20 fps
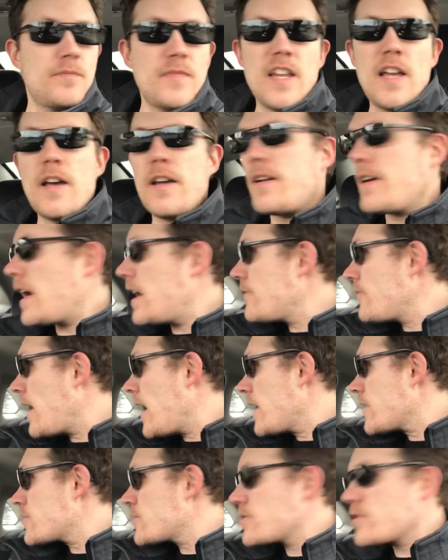And I've
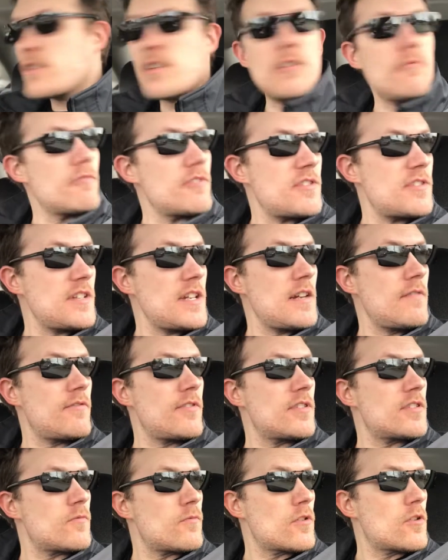actually received
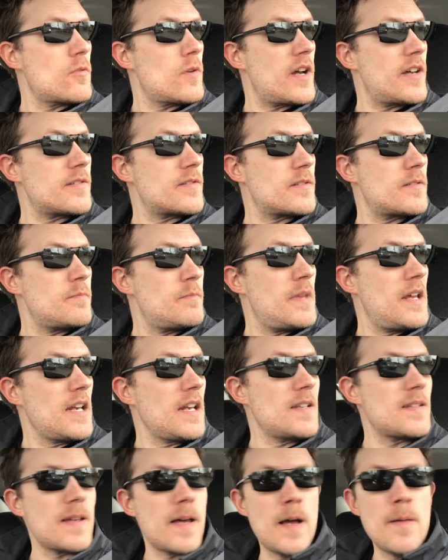this request
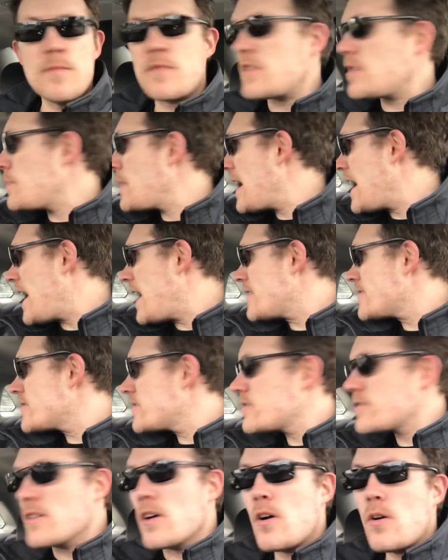many times in the
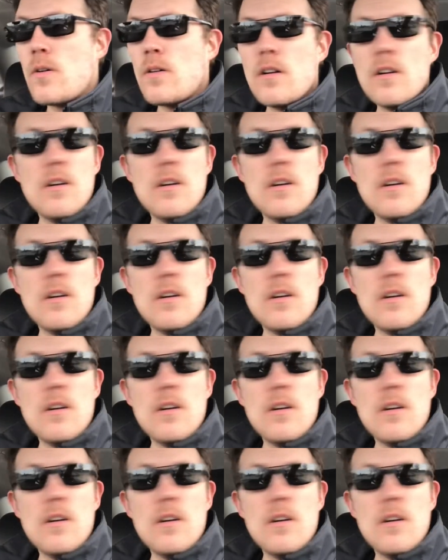past, so